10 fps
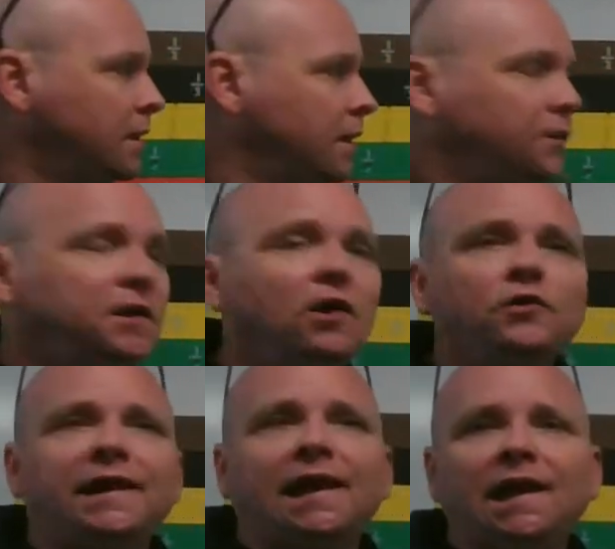the
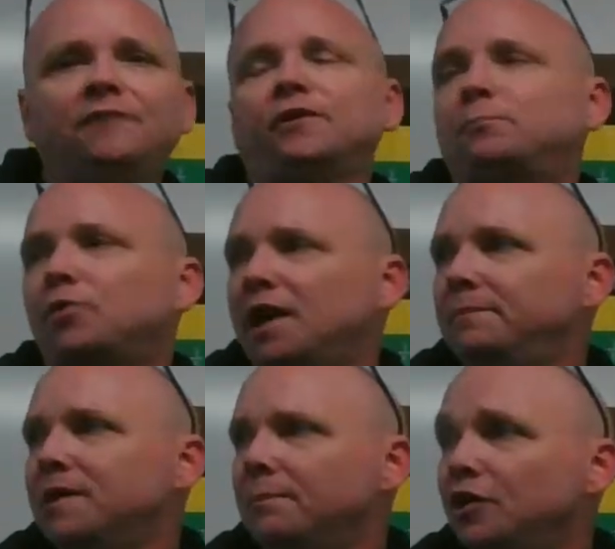only even
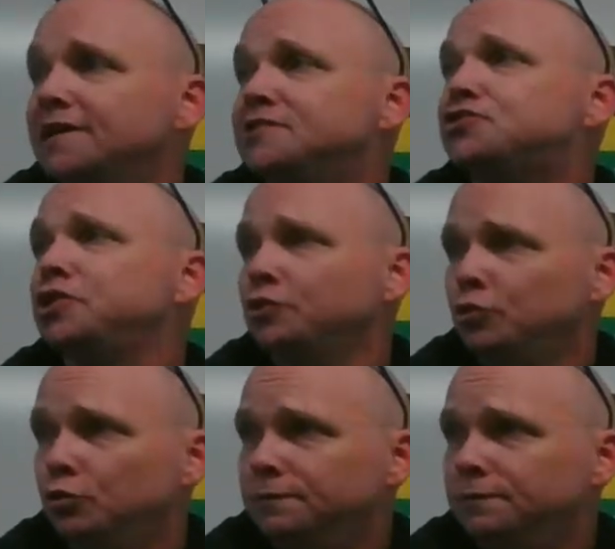prime number is 2.